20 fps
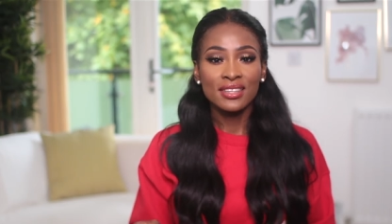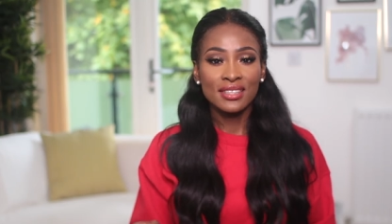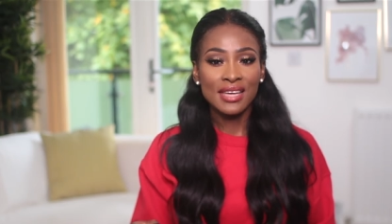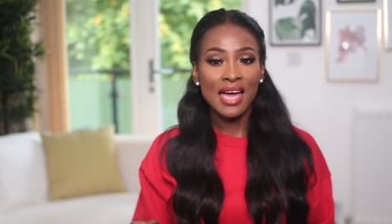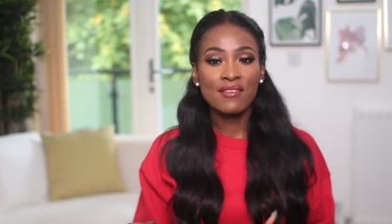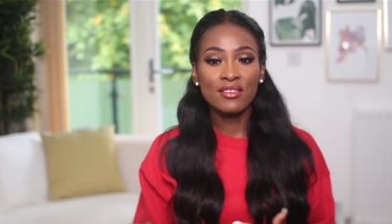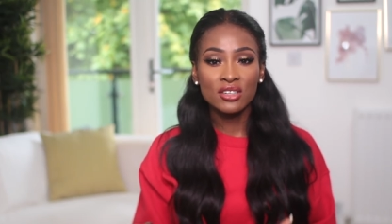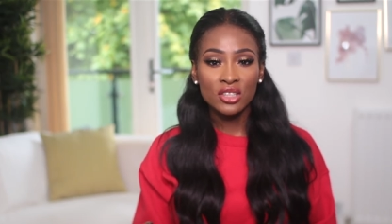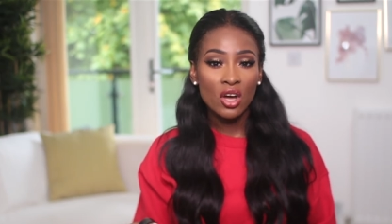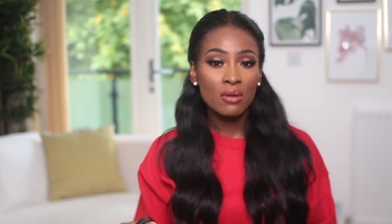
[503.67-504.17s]
They
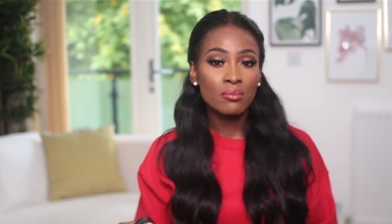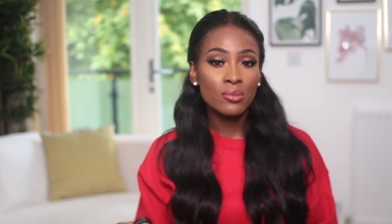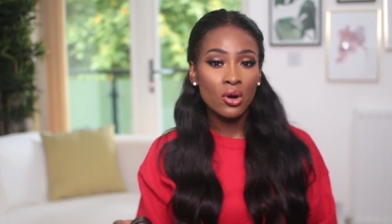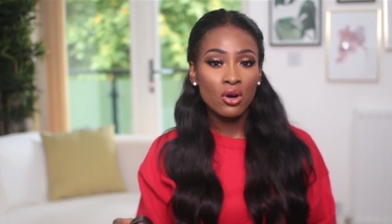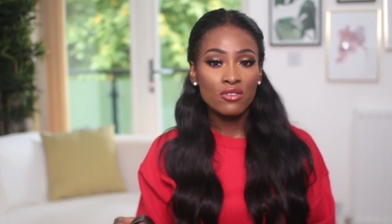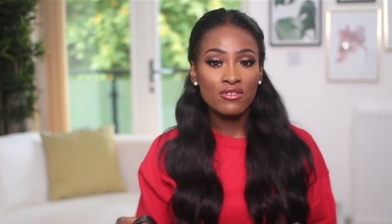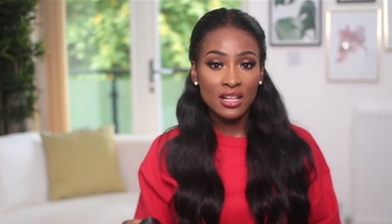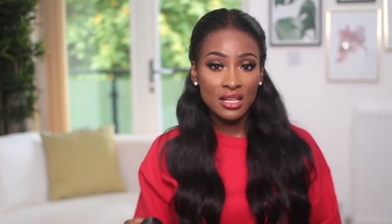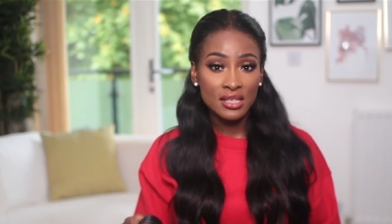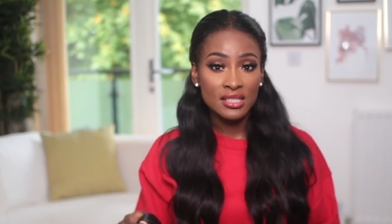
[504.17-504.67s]
have a lot
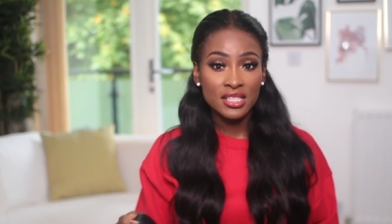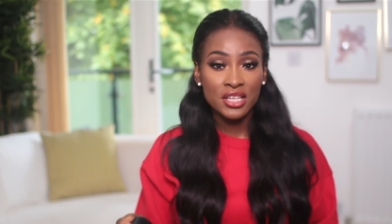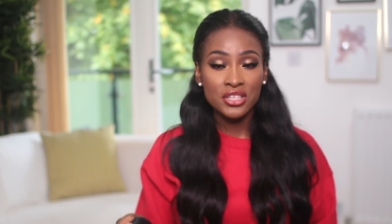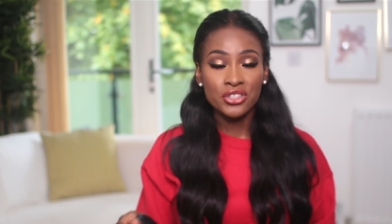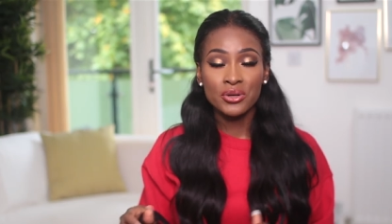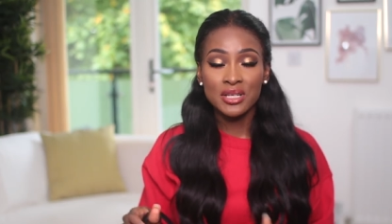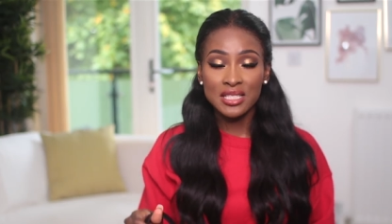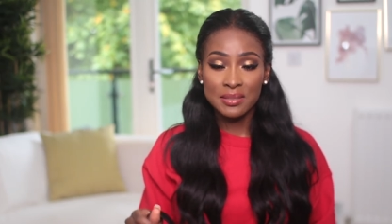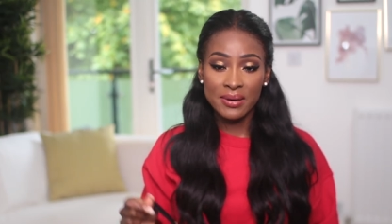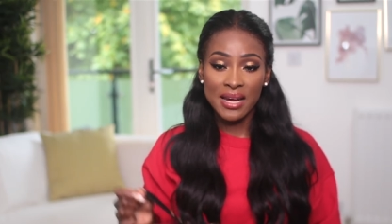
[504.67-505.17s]
more
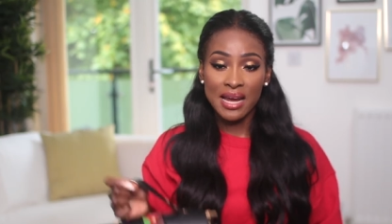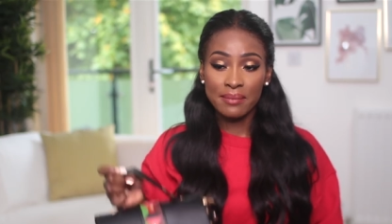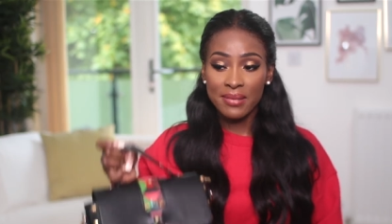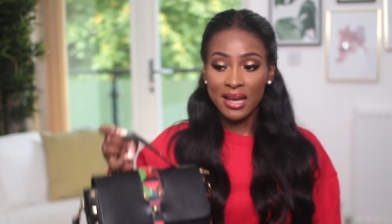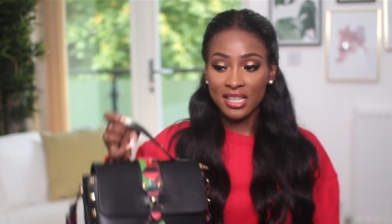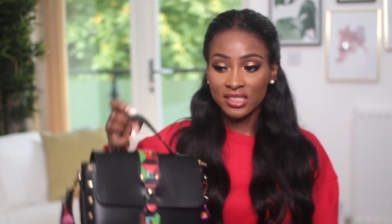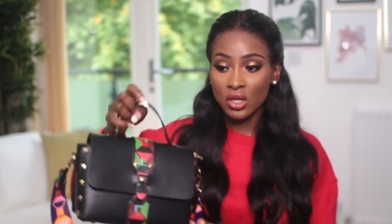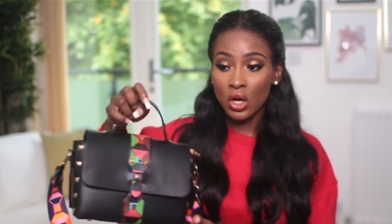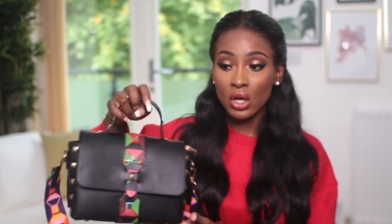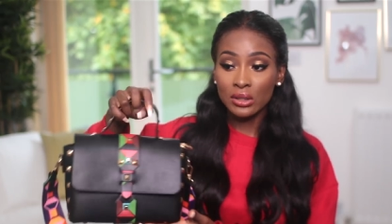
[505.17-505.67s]
Valentino inspired
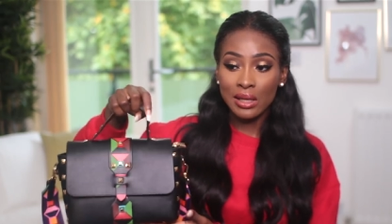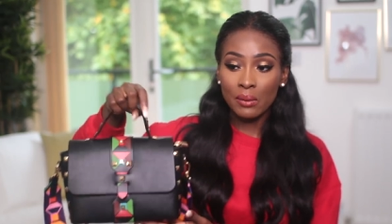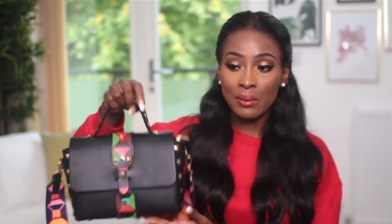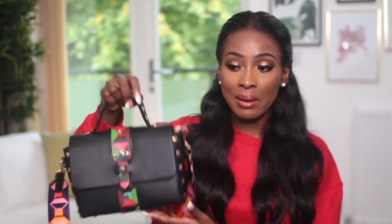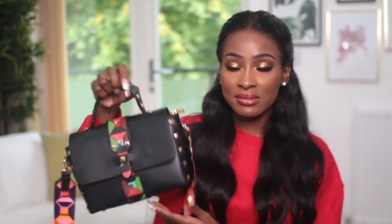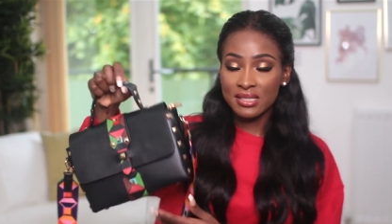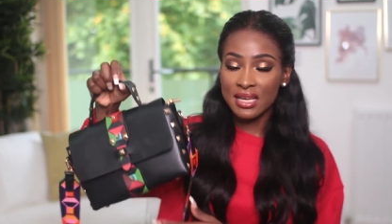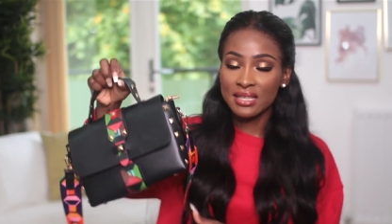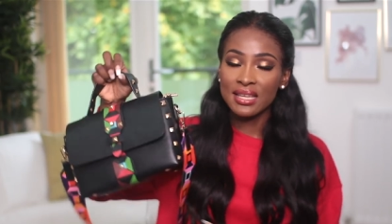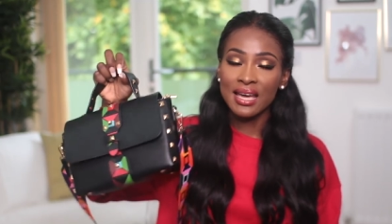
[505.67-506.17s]
bags on that
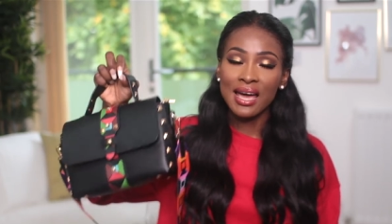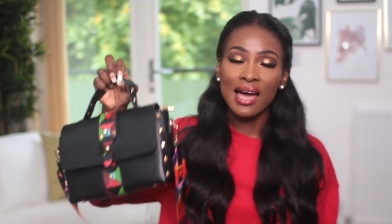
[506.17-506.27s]
website.